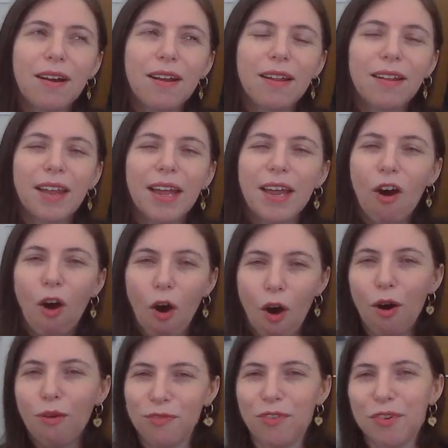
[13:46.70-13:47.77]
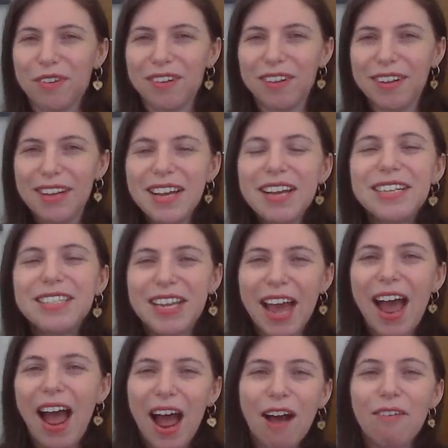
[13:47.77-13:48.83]
like, awful to
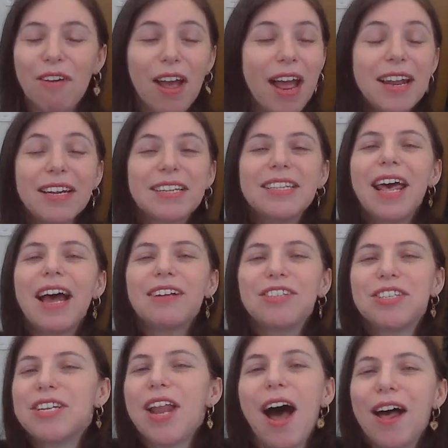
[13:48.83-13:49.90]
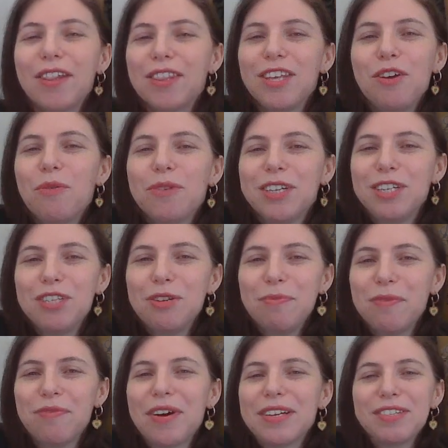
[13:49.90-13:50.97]
have, and that's not the only
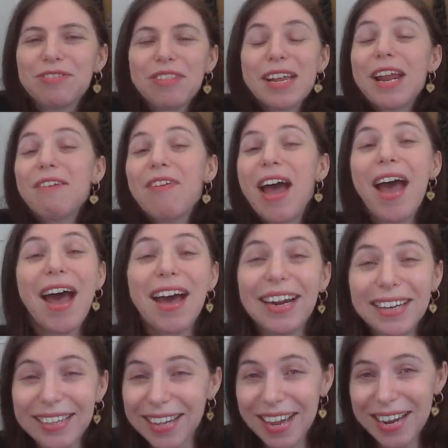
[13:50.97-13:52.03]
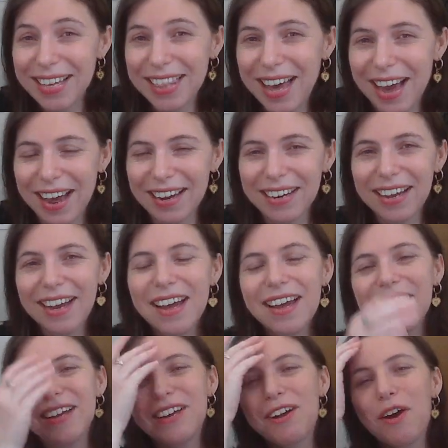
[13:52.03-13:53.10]
supervisor that I've had like that,
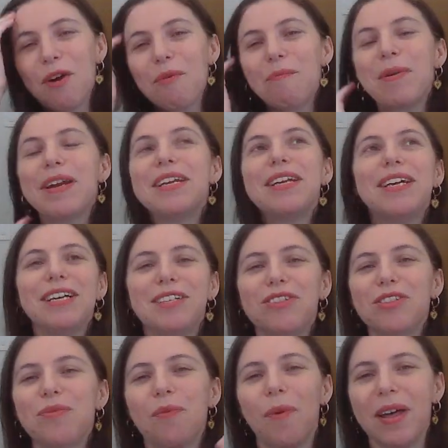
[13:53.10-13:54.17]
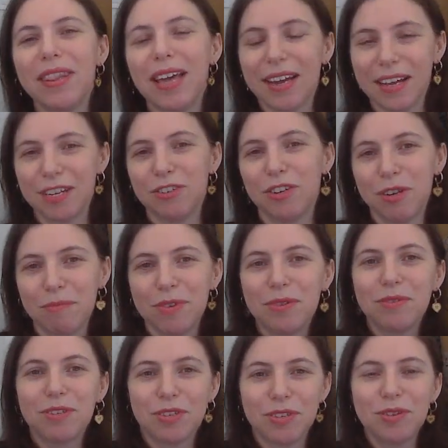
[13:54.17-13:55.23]
but it is the one that
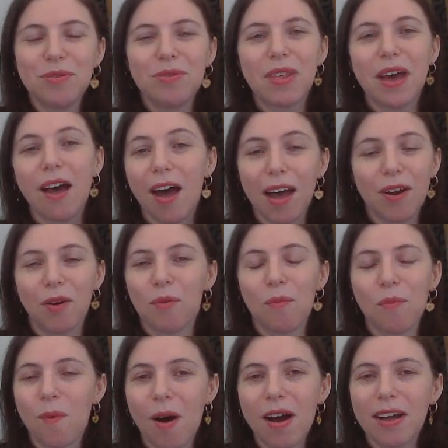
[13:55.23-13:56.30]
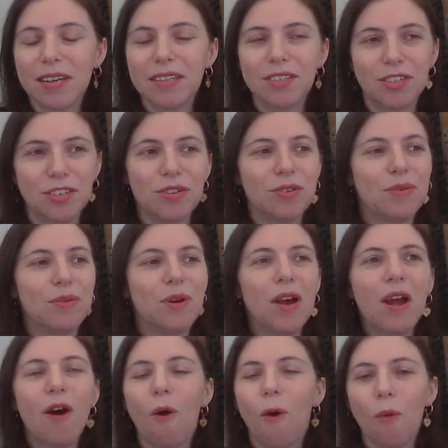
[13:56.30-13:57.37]
contributes to that. I don't want to
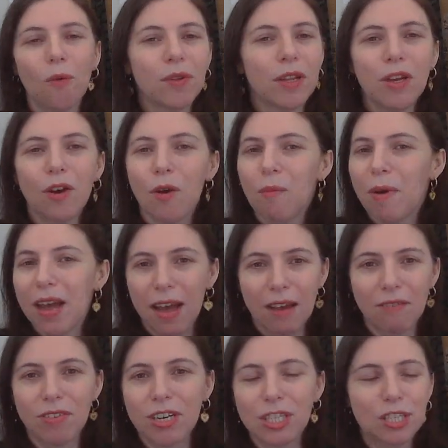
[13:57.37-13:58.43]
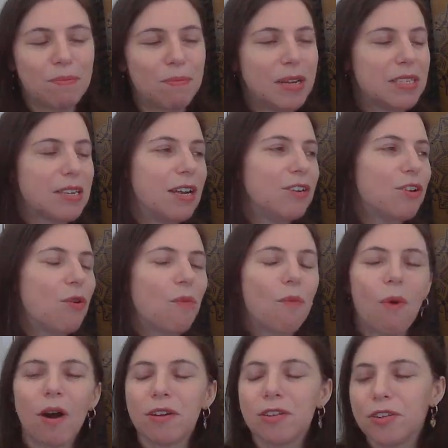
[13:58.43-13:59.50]
only go by evidence-based. I don't
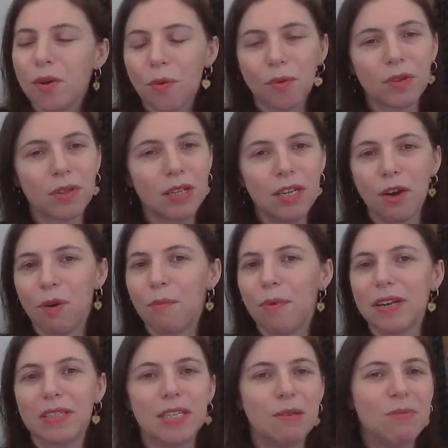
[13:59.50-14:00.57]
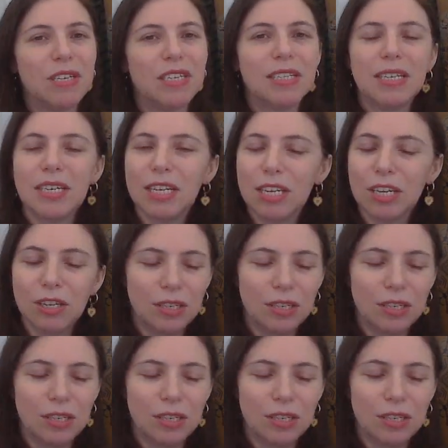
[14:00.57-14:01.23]
want to only go by CBT,